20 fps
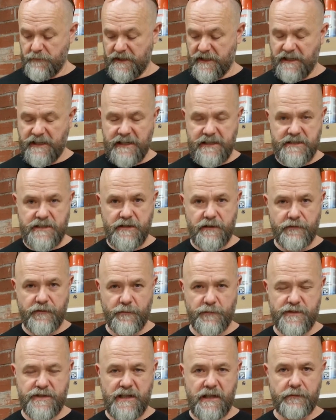make it easier
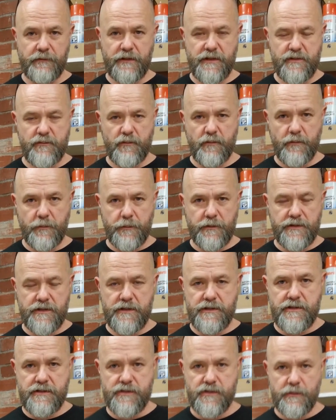for myself because we were
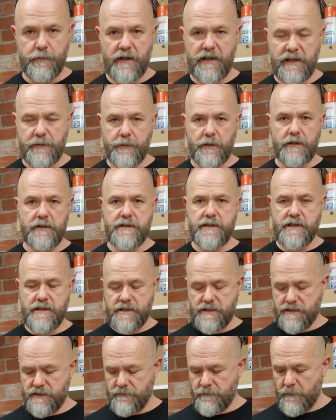producing so many
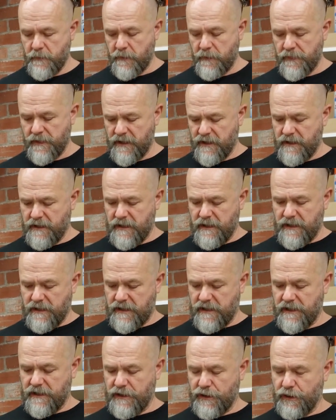boxes,
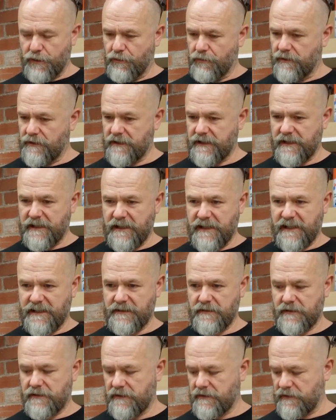you know,
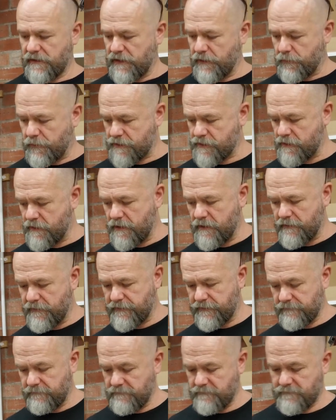and you were sort
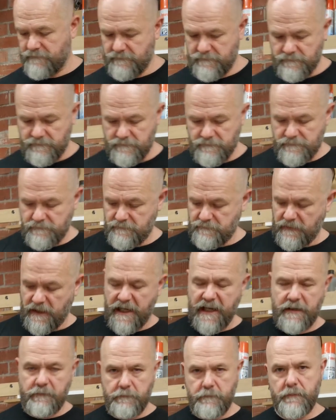of
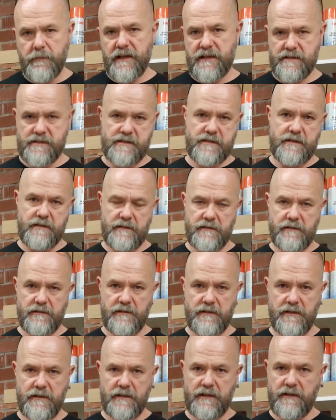hit and miss.
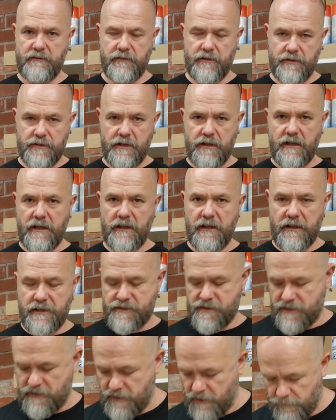If you're doing lots and